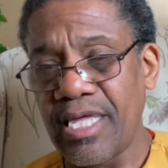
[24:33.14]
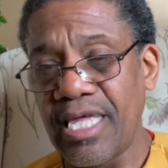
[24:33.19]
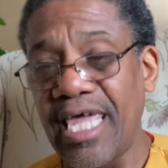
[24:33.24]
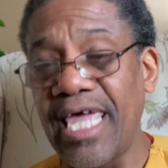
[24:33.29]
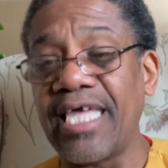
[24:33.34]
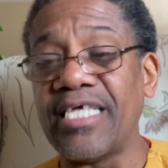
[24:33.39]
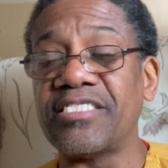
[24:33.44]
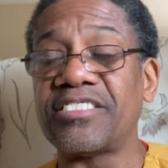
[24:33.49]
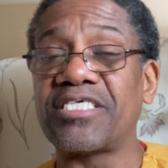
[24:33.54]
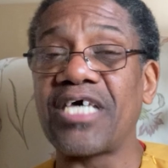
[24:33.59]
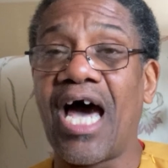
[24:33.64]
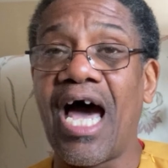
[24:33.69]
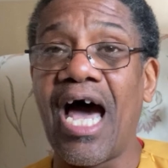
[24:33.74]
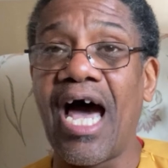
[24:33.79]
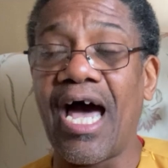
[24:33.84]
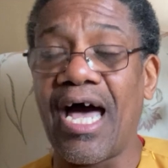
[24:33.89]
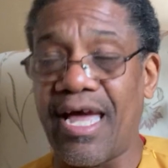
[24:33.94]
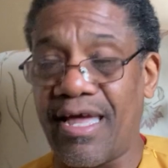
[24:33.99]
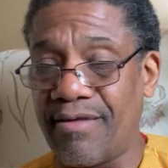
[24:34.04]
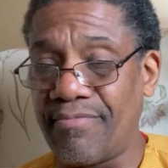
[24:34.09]
In
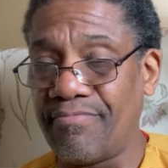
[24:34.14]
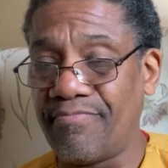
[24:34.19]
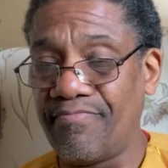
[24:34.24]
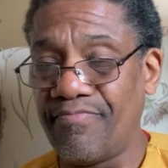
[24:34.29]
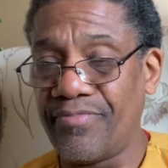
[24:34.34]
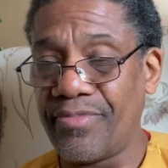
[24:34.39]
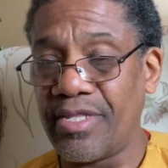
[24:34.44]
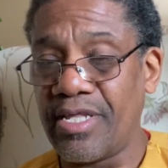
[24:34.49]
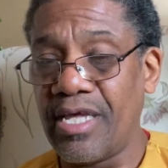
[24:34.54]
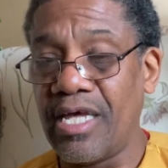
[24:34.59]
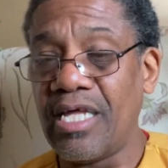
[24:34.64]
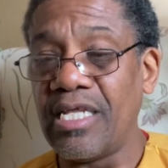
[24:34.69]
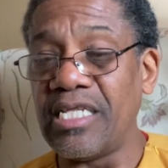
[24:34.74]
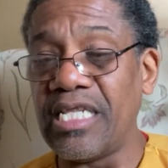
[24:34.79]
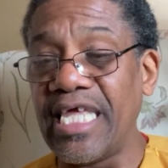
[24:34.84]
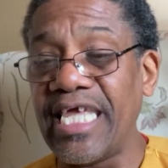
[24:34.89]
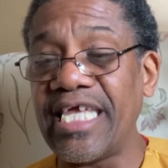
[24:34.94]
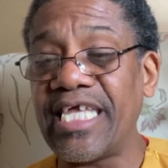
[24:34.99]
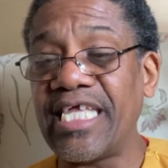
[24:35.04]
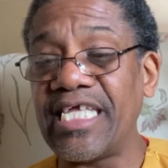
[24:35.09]
time,
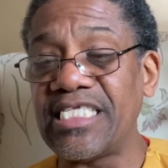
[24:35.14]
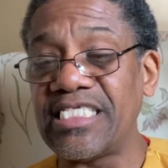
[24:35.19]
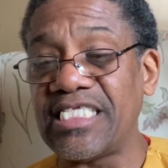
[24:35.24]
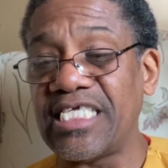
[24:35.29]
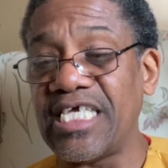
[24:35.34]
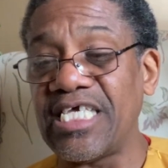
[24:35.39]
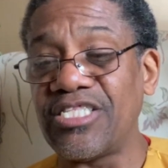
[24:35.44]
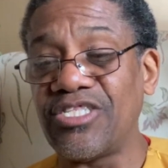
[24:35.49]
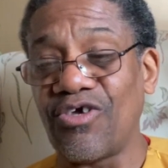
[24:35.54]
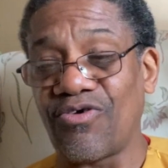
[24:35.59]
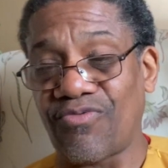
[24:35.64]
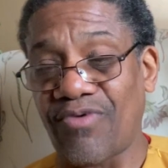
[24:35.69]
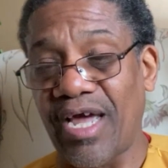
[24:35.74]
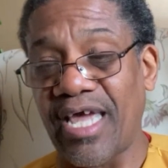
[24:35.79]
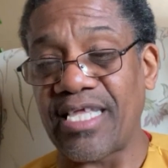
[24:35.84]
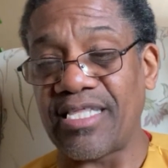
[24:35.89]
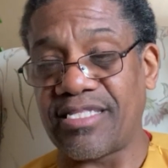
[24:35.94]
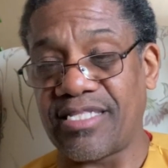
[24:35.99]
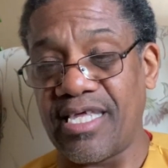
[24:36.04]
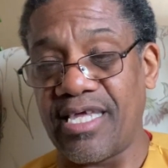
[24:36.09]
Lincoln did the
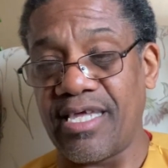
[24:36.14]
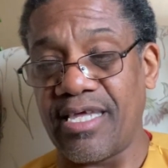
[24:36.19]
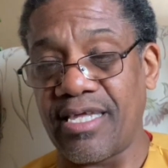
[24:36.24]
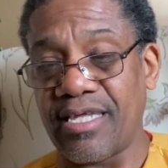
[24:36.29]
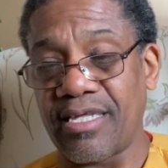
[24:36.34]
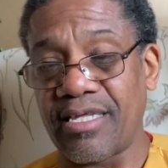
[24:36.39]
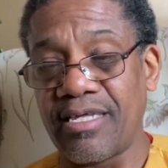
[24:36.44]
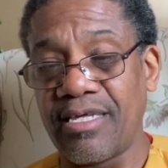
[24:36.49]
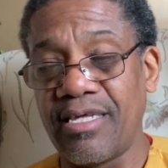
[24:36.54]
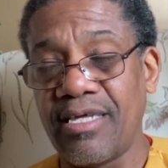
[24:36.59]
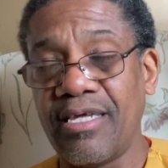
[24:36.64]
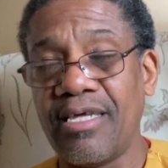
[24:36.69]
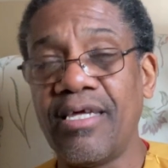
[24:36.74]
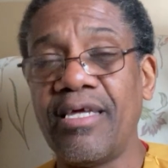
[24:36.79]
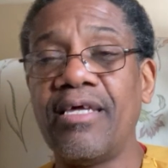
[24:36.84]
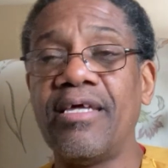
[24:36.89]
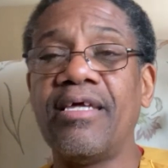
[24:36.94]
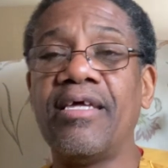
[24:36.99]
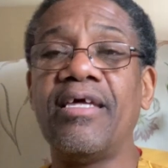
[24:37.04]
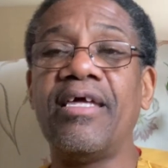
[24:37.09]
right thing.
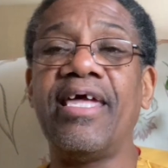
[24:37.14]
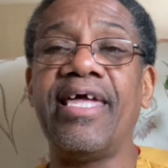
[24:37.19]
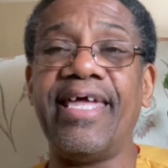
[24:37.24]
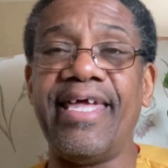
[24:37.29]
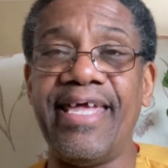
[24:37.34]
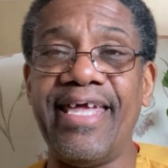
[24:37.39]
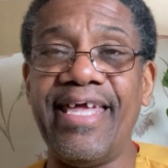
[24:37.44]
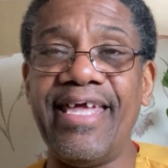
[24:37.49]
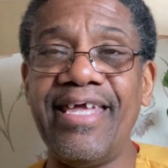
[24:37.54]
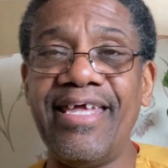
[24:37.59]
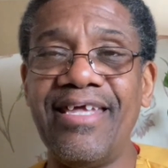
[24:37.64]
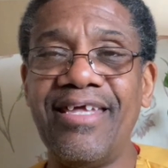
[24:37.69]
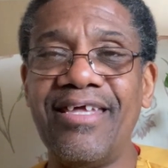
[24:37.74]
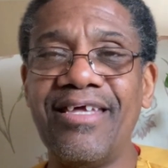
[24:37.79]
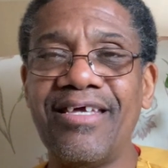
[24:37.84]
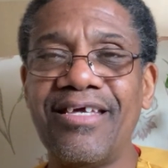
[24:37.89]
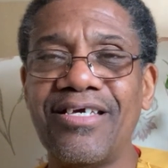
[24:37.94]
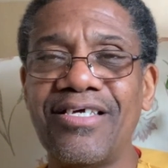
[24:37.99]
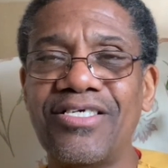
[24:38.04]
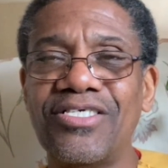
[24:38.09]
He
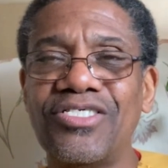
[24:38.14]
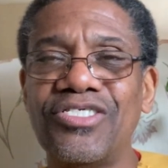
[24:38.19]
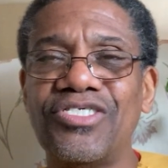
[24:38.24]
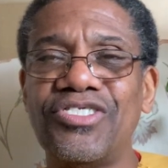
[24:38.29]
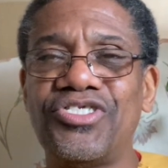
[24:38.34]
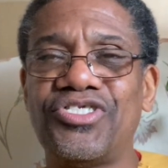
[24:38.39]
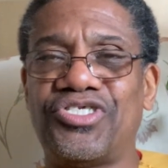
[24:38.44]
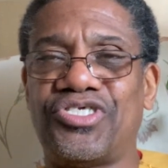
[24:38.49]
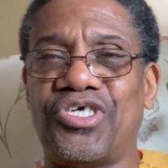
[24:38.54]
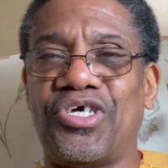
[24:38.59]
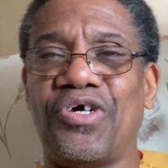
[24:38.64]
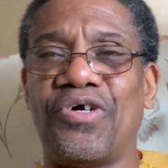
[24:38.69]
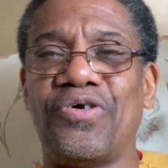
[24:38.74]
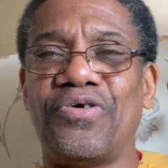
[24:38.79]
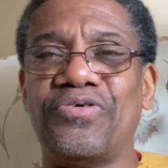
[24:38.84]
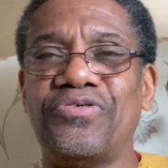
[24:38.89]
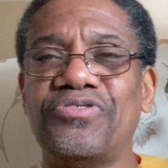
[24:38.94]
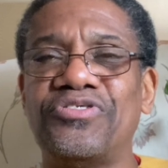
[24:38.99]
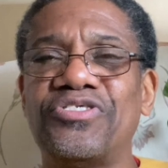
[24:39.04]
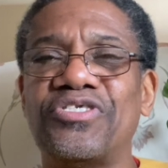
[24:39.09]

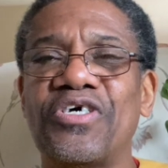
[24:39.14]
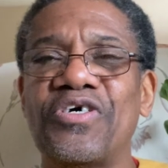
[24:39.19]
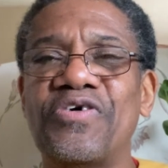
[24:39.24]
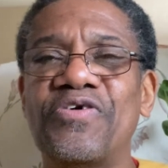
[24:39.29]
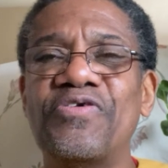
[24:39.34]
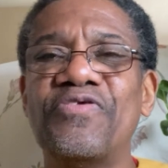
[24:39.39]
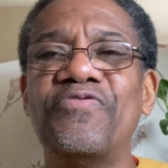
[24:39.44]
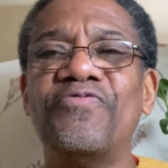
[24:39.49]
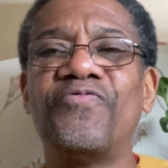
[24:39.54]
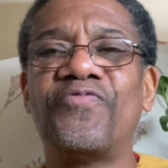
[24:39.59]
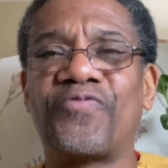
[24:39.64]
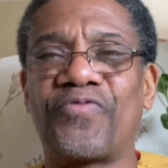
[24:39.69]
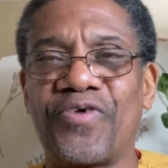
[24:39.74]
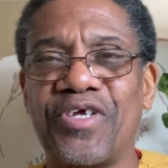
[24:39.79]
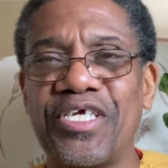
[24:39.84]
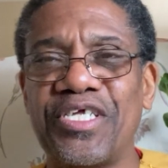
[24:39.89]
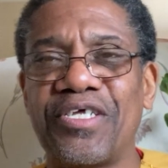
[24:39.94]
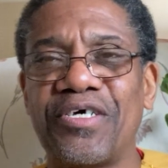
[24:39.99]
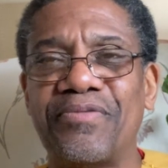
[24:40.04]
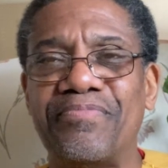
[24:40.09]
chose
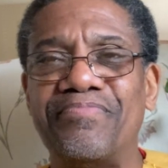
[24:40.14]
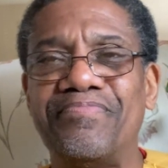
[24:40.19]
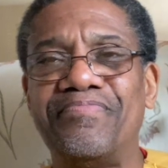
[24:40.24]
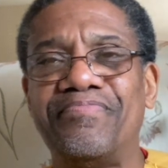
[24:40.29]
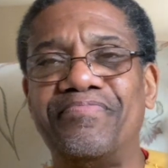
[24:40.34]
freedom.